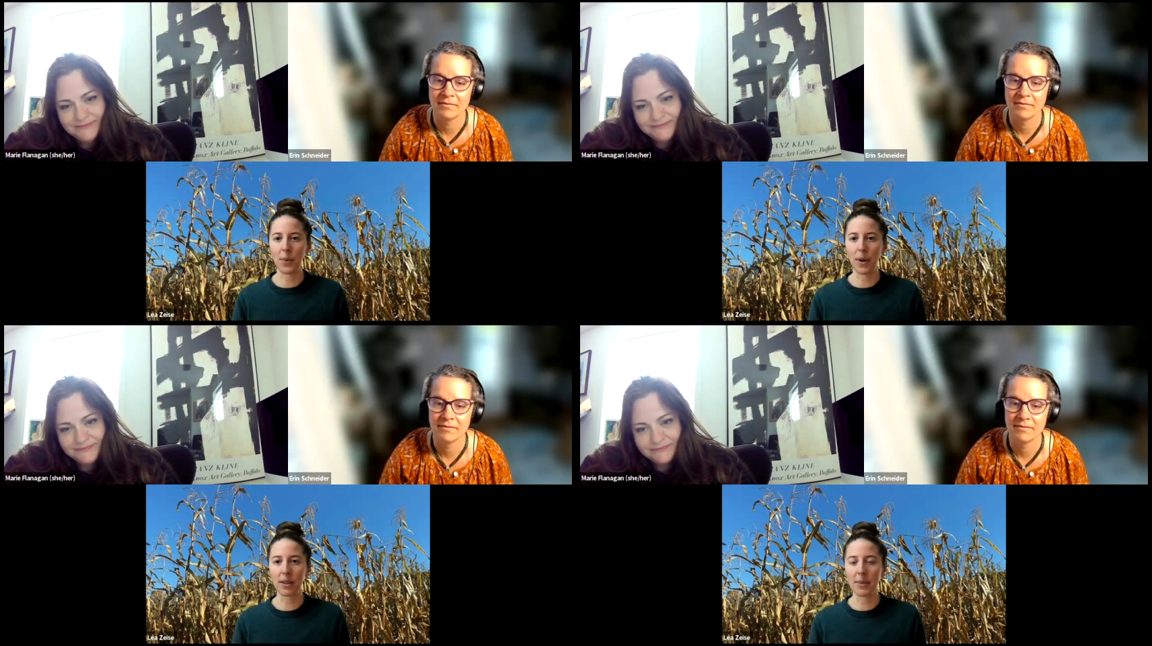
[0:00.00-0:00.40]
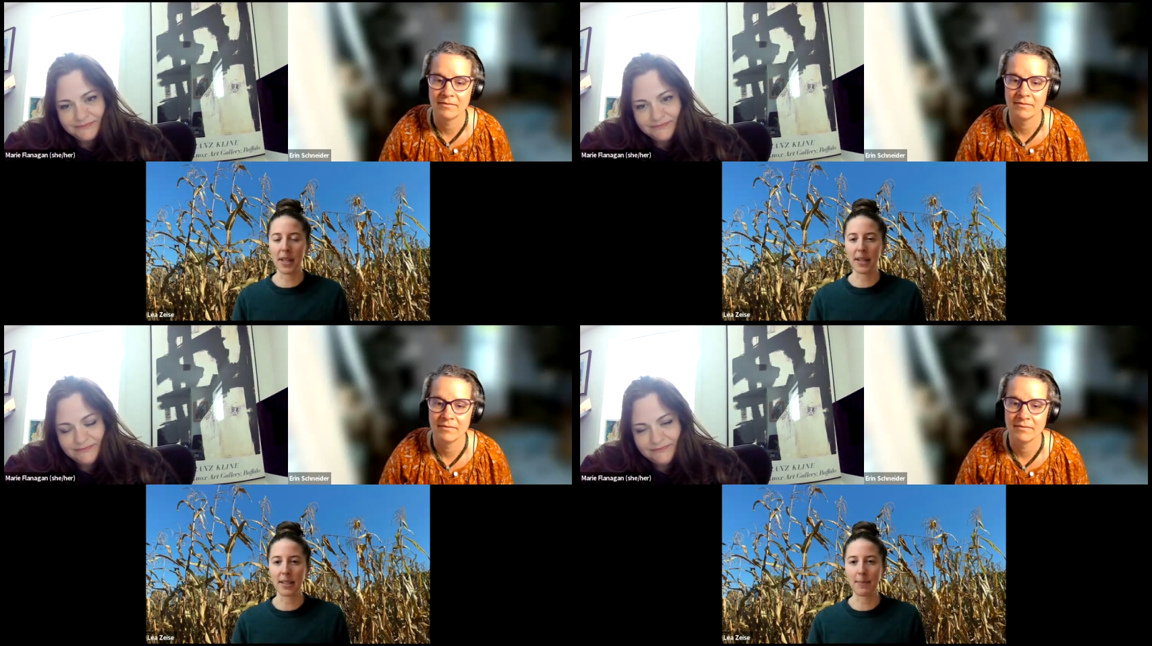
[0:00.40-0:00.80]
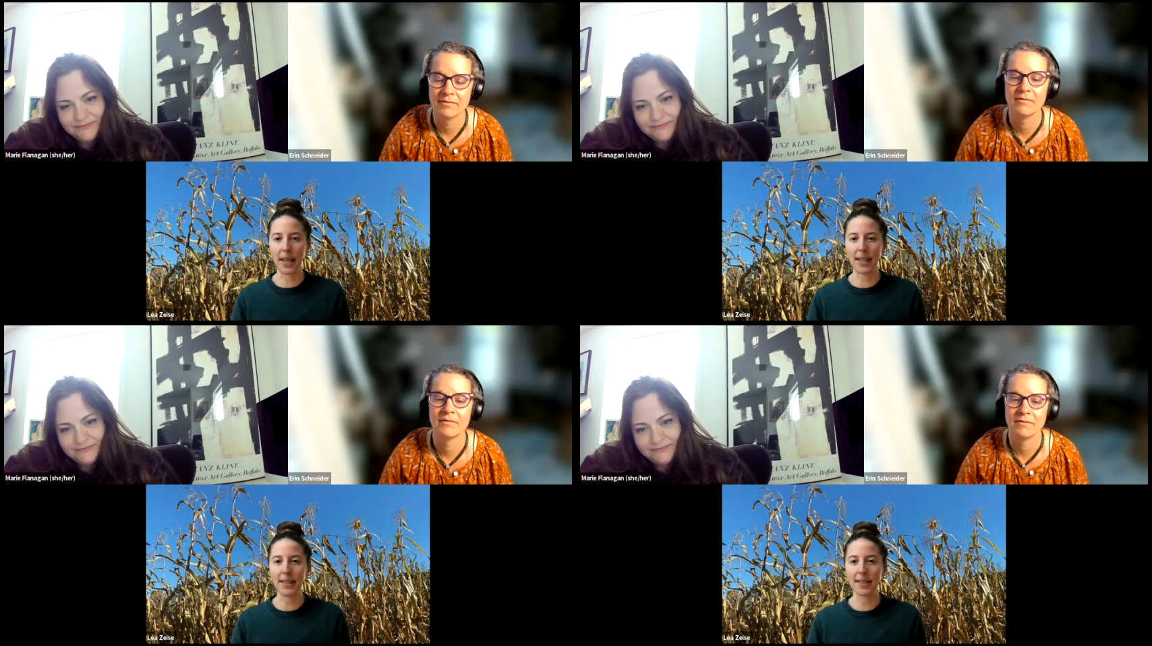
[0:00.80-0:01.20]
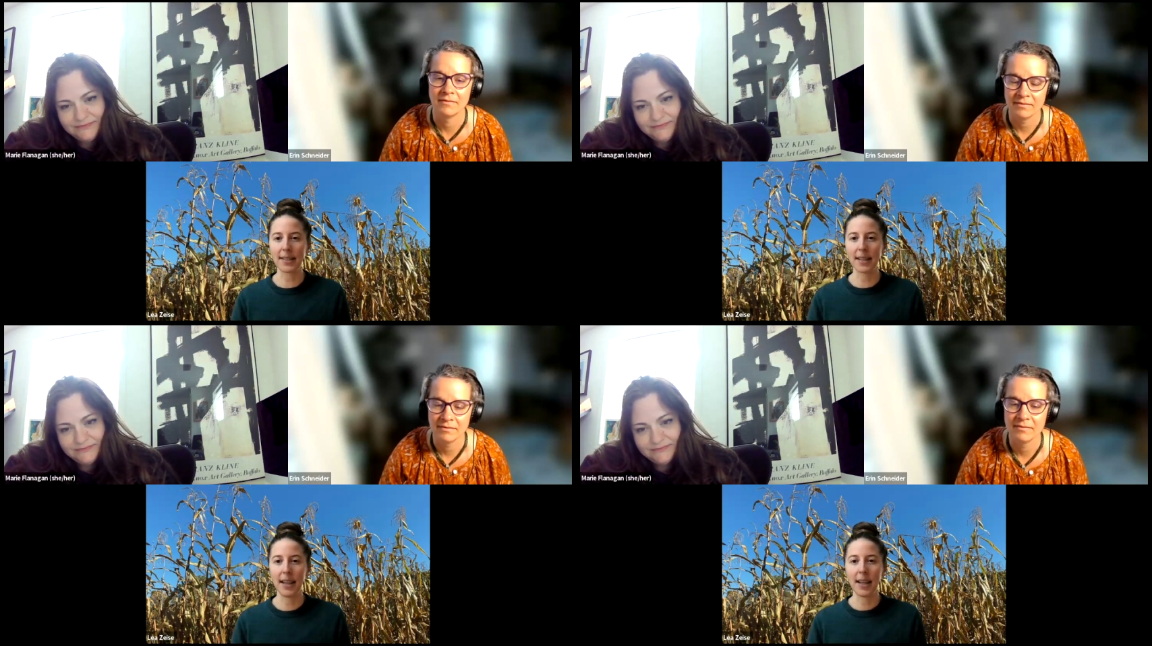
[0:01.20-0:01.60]
Speaker 1: welcome in that space.
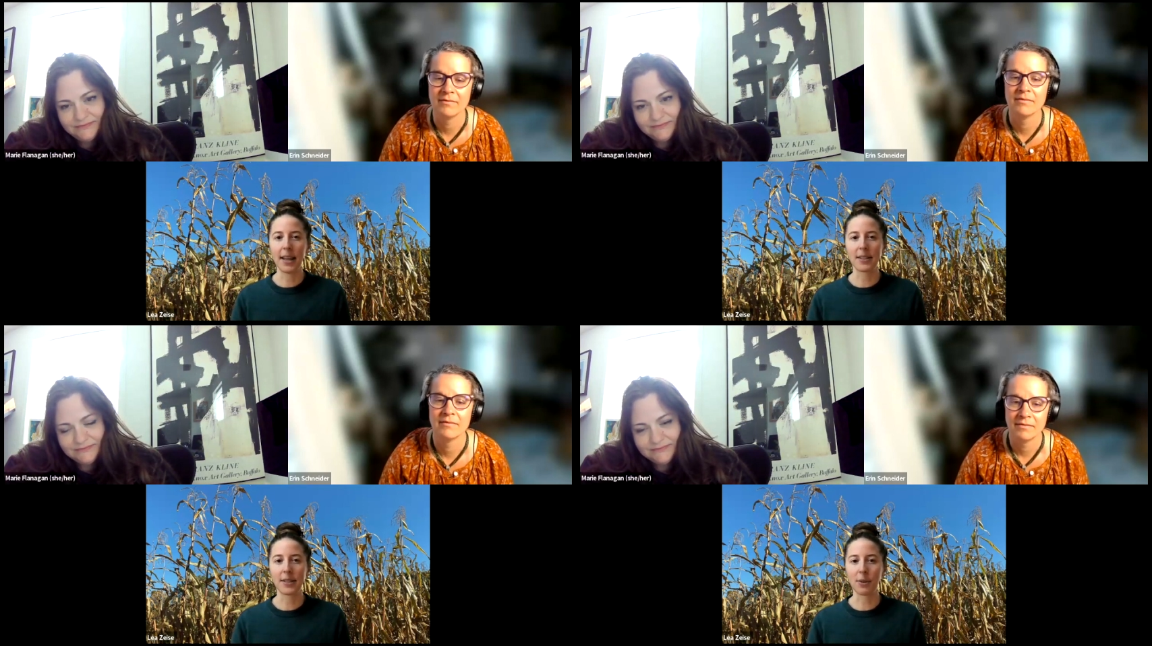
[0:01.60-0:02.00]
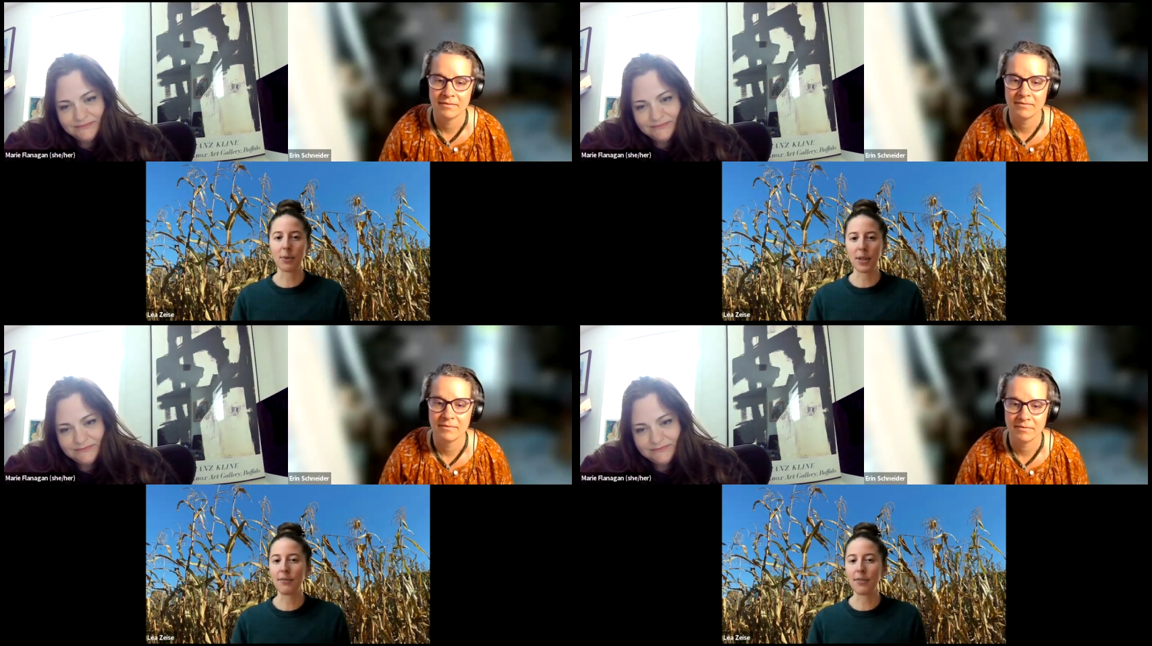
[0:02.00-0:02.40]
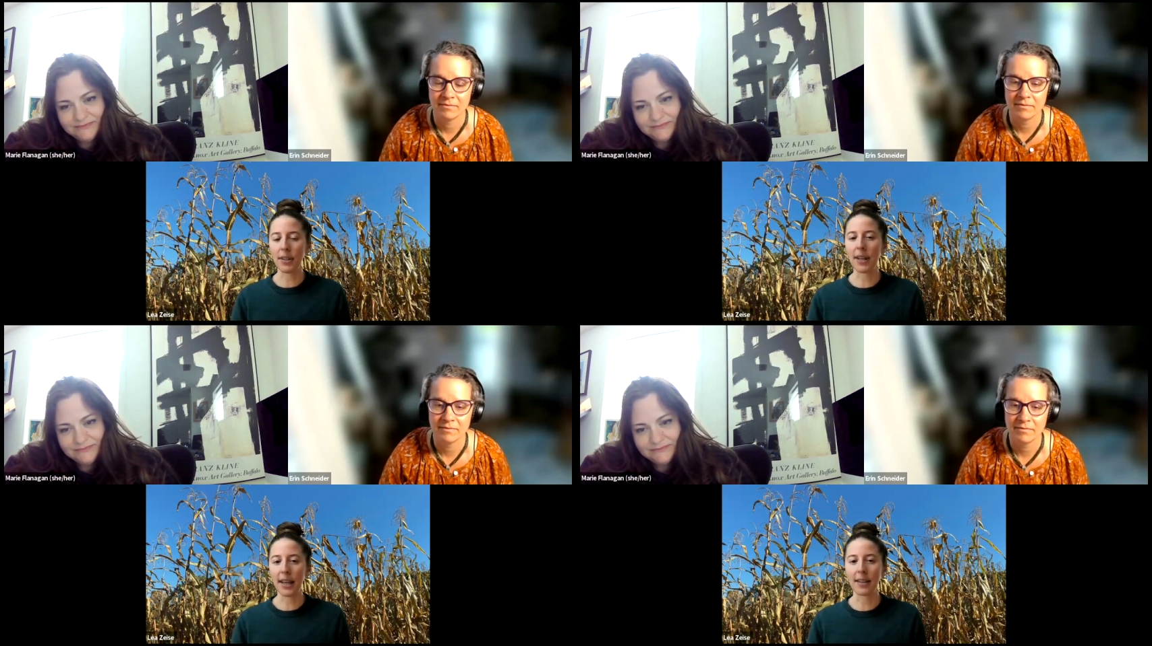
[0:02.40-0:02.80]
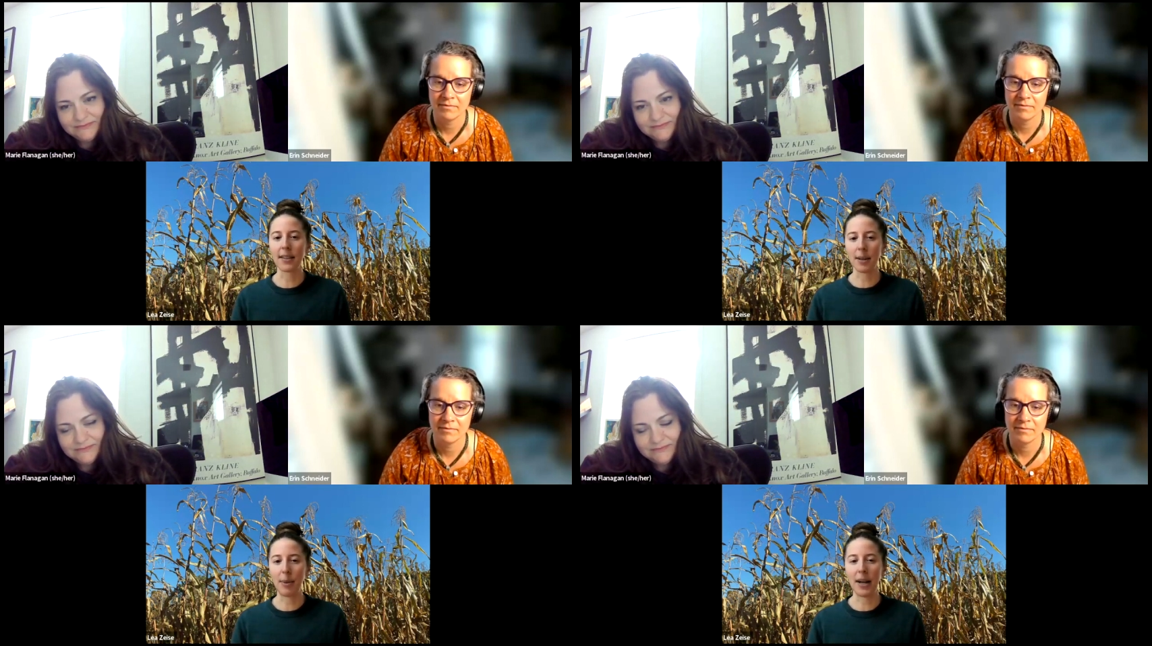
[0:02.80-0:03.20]
And so it really felt like a
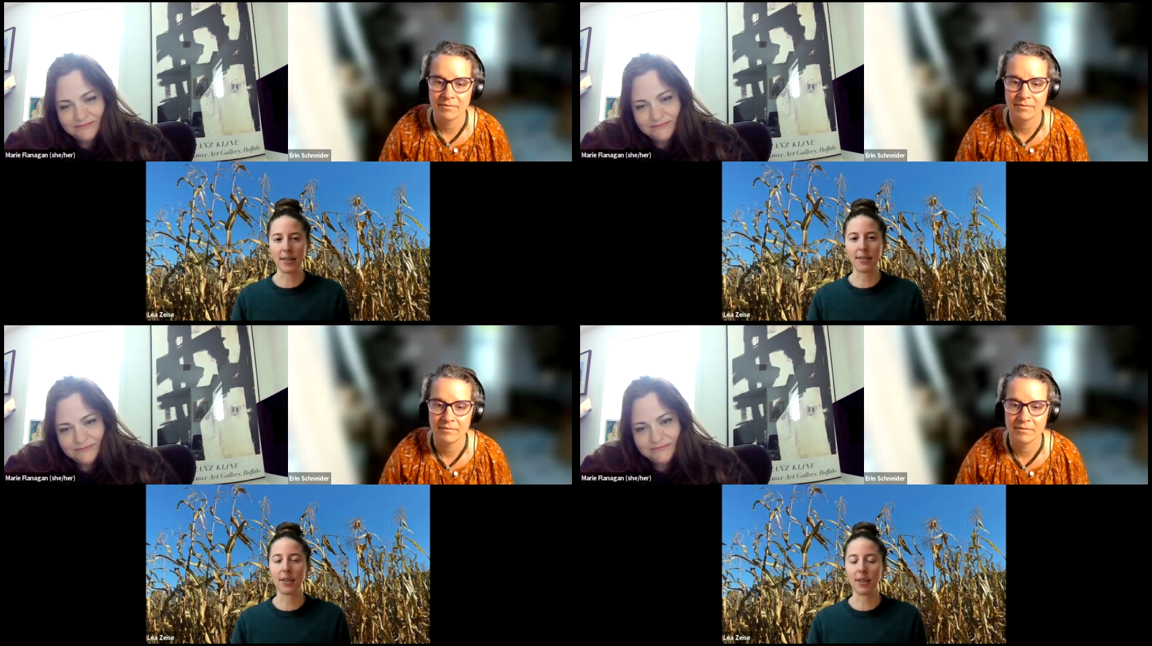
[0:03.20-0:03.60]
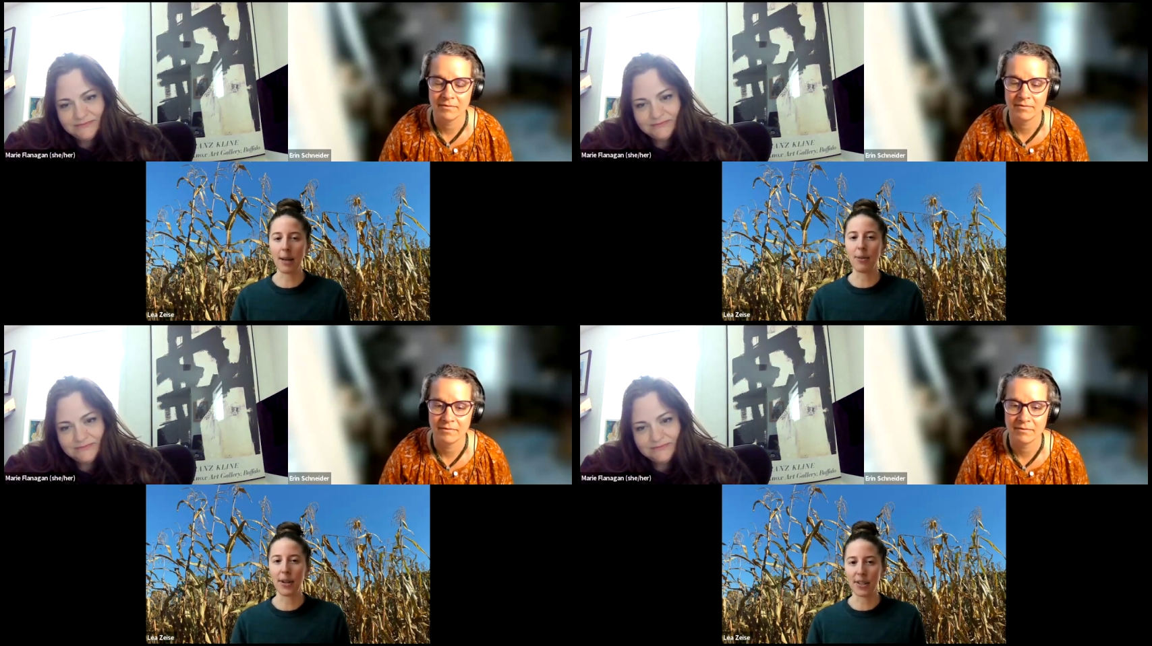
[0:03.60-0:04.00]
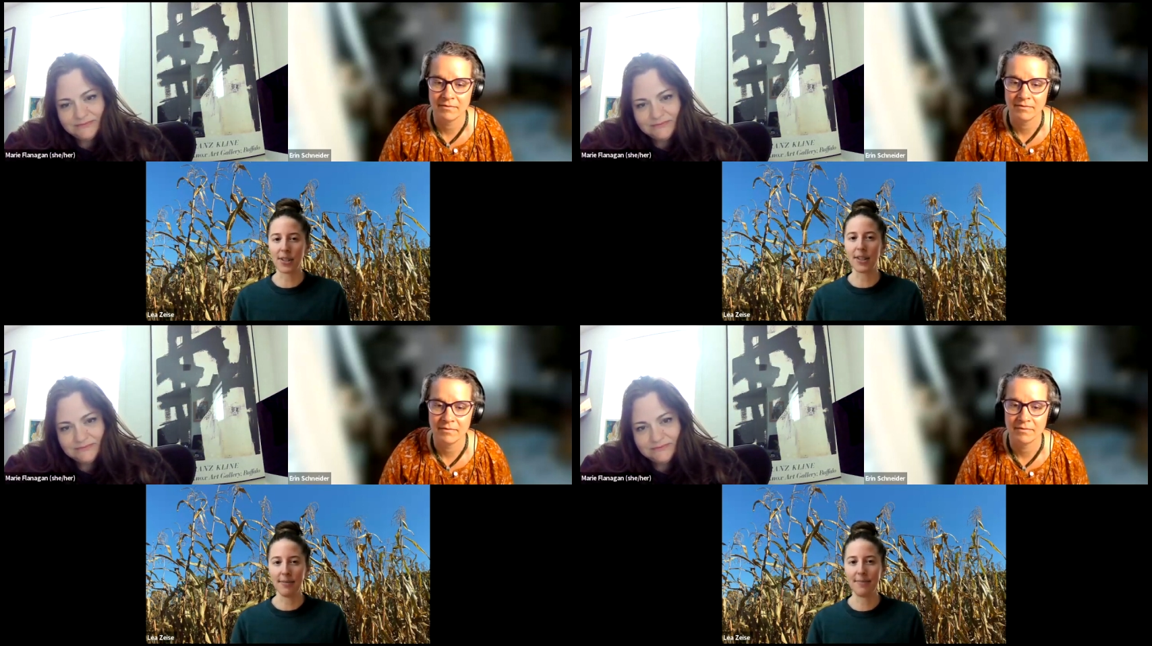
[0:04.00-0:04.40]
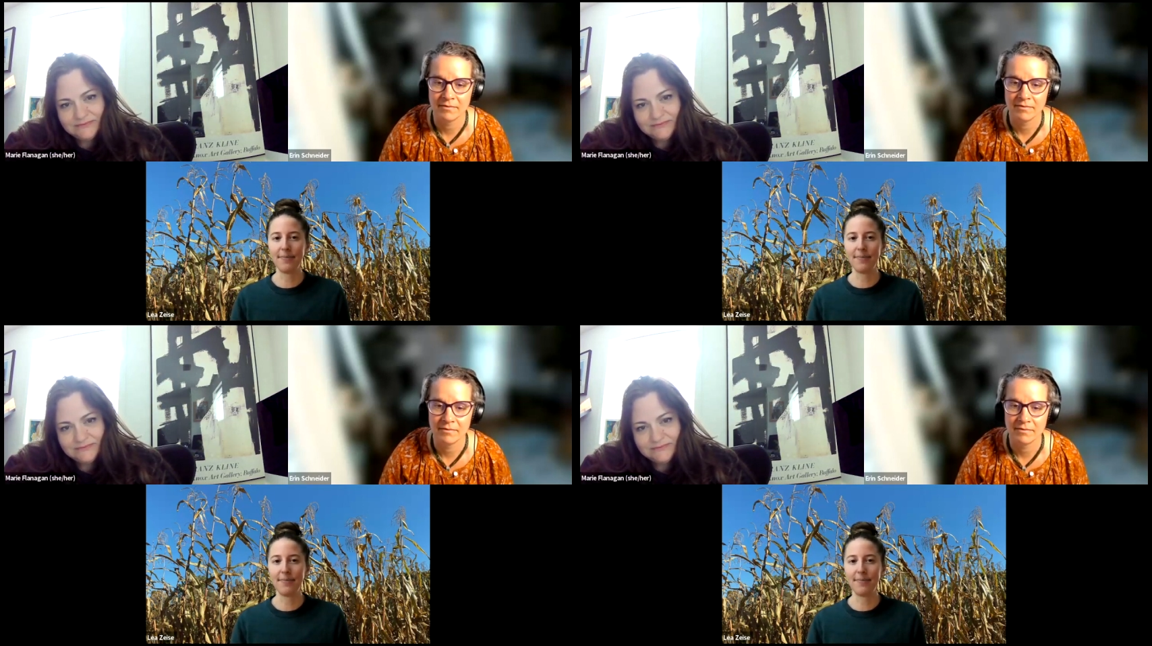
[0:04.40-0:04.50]
positive collaboration.